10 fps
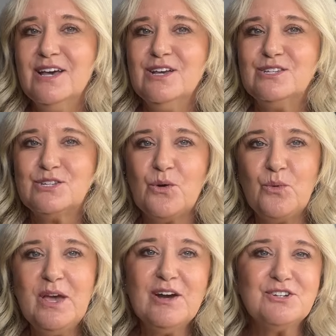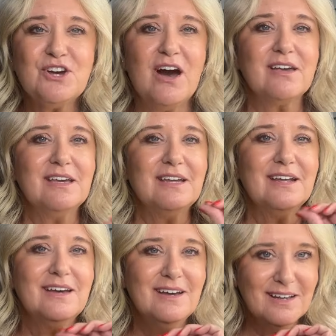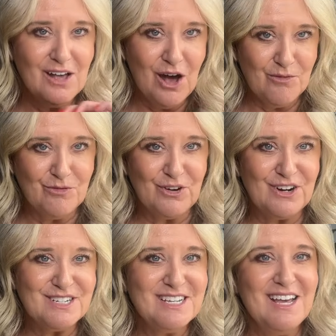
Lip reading: So we are talking comfort.